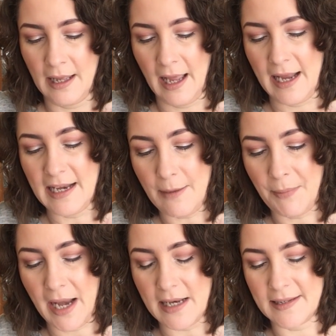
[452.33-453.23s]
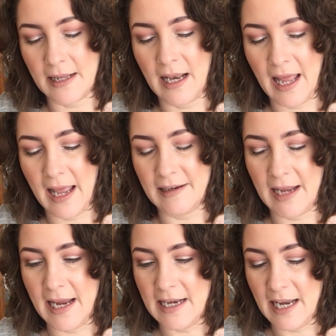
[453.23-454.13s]
A lip pencil and
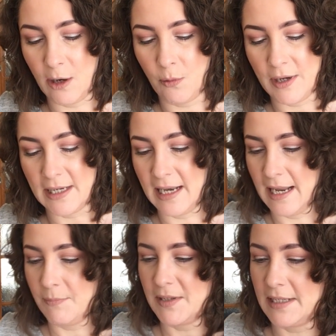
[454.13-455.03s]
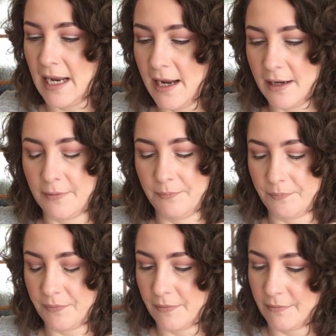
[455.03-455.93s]
a liquid lipstick.
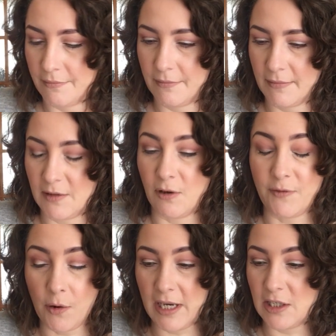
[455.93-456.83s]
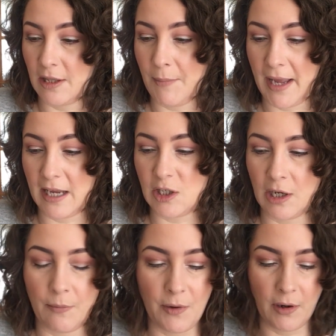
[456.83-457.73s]
So I've gone into the packaging.
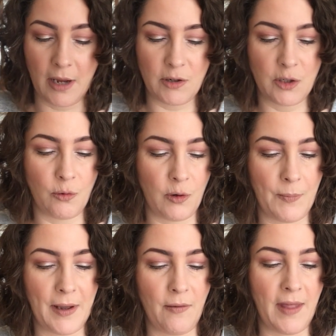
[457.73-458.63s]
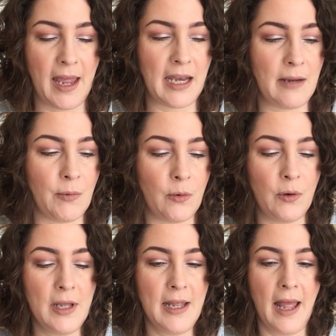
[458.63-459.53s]
I'm not going to talk about that
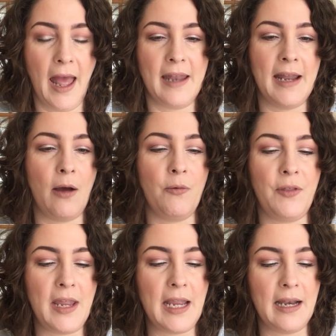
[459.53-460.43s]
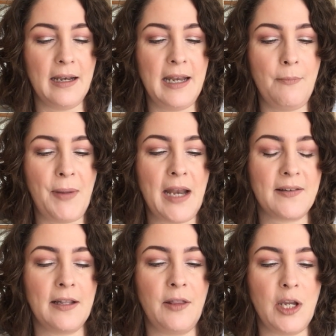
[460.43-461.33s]
anymore. Now, the lip
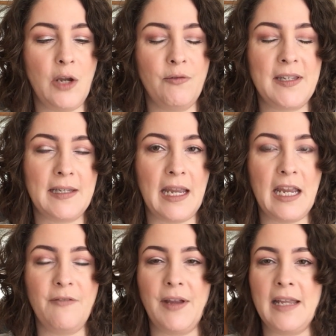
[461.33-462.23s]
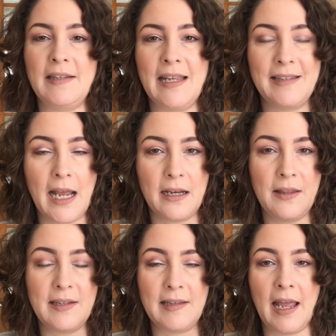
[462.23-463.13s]
pencil that you receive is exactly
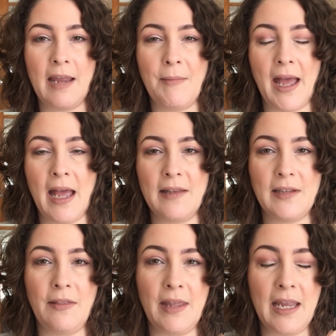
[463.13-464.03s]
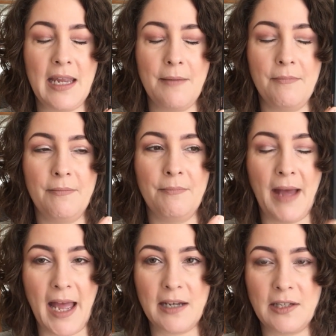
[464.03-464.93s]
the same as the
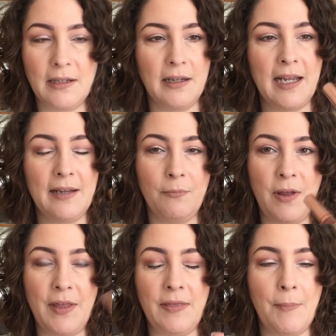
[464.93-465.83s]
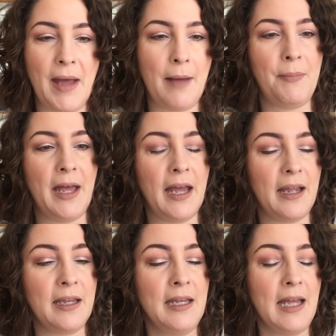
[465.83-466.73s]
matte within the matte
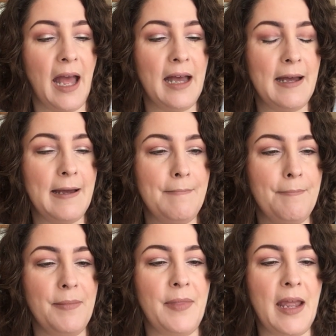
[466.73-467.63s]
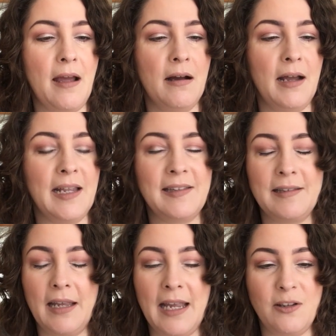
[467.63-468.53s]
pack. They are
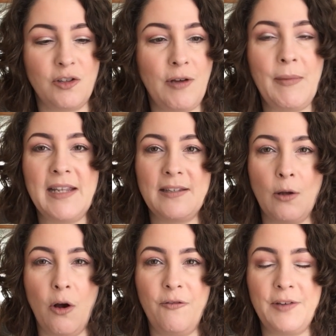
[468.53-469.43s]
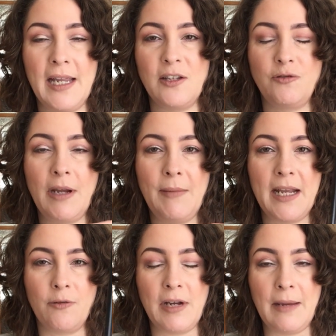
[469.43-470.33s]
extremely soft, extremely
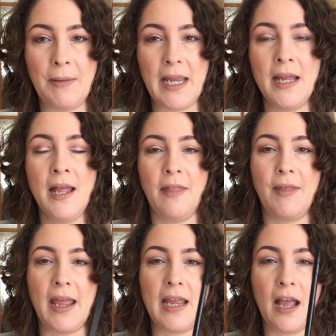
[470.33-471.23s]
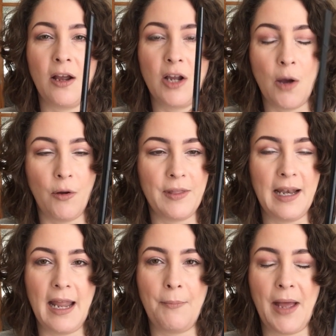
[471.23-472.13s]
creamy. They go on the
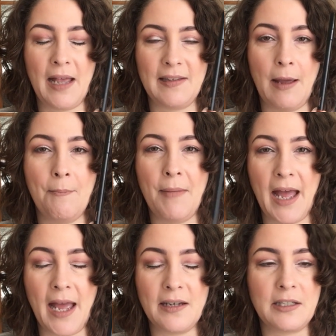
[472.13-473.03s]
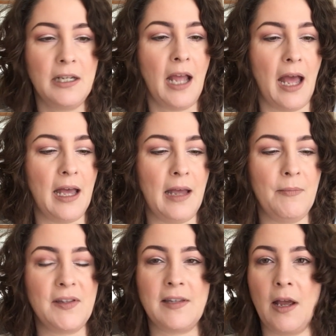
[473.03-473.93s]
lip as a matte.
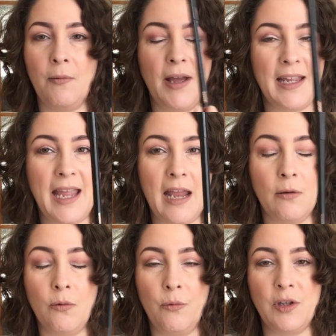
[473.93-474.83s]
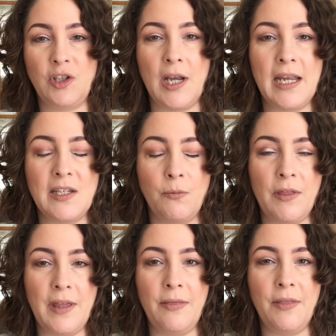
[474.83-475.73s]
So again, all the shades
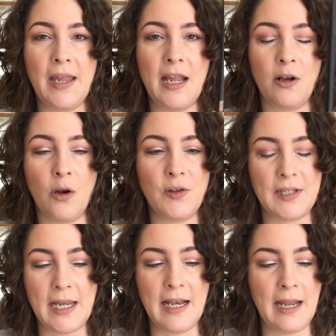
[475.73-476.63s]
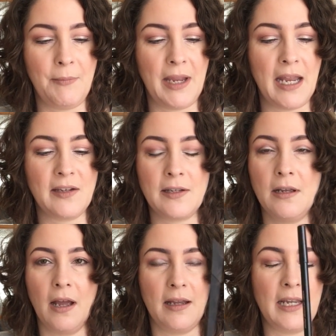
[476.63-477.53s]
within the glossy lip kit,
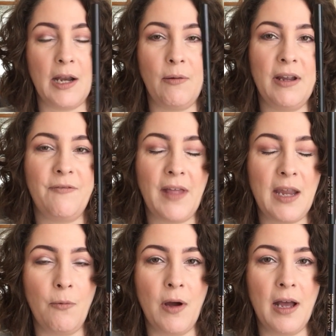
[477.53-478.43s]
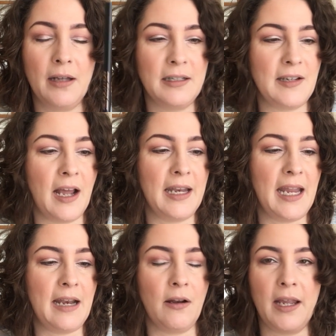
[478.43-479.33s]
you know, if they were done
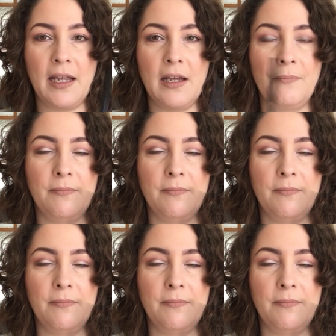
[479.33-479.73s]
in like a,